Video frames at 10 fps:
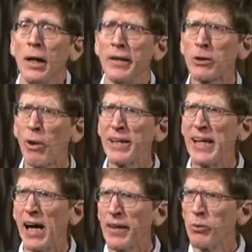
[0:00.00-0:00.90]
I think right
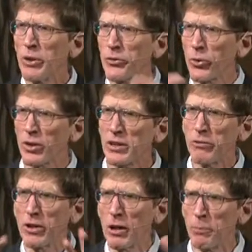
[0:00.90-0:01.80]
now that we've sort of
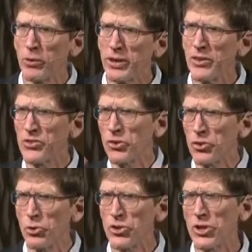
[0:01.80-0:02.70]
given up on
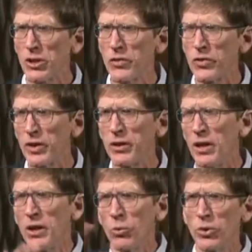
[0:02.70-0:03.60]
institutions, and
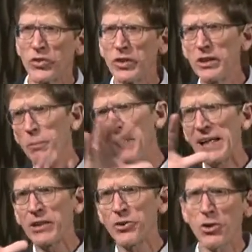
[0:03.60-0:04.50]
we see the
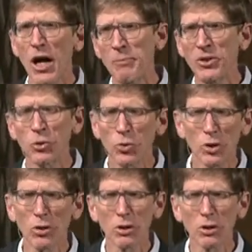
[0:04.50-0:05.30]
pain and trauma in the world.